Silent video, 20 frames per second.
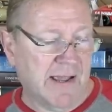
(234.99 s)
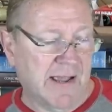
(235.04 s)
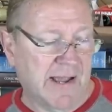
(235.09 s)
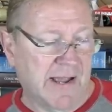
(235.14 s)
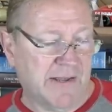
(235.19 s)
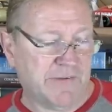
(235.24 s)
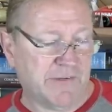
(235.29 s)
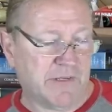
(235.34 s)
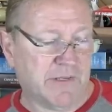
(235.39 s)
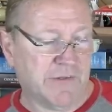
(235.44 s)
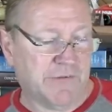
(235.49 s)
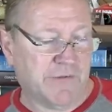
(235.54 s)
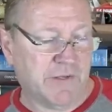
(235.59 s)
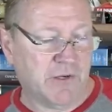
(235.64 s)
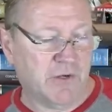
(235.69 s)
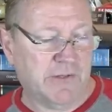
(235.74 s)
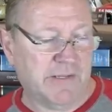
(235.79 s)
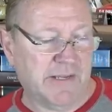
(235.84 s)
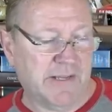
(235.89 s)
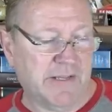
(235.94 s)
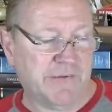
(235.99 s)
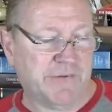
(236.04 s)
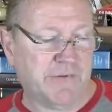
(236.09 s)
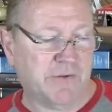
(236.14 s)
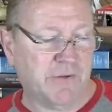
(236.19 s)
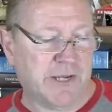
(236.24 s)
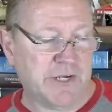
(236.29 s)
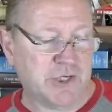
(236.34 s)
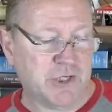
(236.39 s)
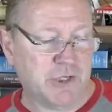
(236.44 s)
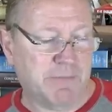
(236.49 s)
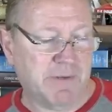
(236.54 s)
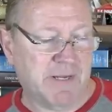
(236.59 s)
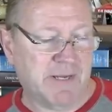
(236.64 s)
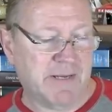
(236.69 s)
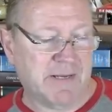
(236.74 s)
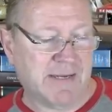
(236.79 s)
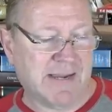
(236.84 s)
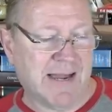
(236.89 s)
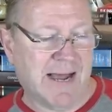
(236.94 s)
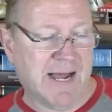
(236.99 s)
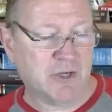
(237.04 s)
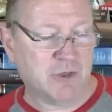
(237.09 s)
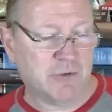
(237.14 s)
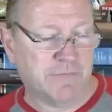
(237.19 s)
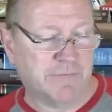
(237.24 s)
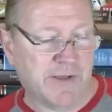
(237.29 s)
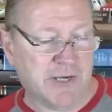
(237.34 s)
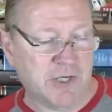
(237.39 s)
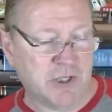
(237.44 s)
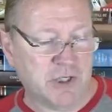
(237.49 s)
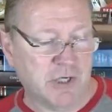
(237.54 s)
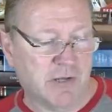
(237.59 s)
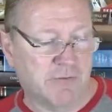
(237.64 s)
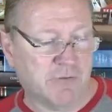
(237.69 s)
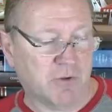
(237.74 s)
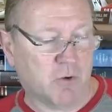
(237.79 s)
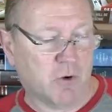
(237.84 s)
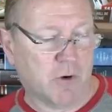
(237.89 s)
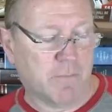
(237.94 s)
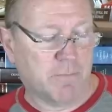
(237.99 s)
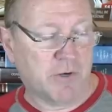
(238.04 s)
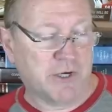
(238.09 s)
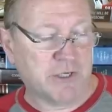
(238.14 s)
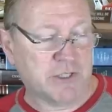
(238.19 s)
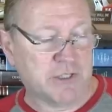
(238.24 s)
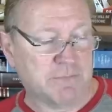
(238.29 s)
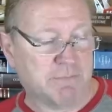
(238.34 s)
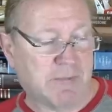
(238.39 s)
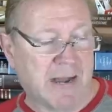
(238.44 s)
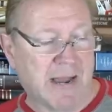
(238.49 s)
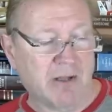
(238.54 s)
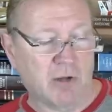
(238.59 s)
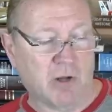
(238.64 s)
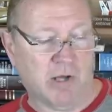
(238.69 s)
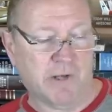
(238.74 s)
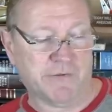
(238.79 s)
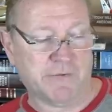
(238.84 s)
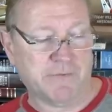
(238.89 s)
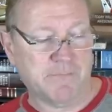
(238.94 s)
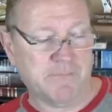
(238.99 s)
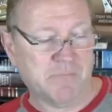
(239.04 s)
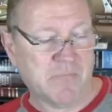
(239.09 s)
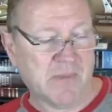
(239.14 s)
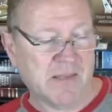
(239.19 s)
as it considered the installation to be in contravention of the corporation's bylaws.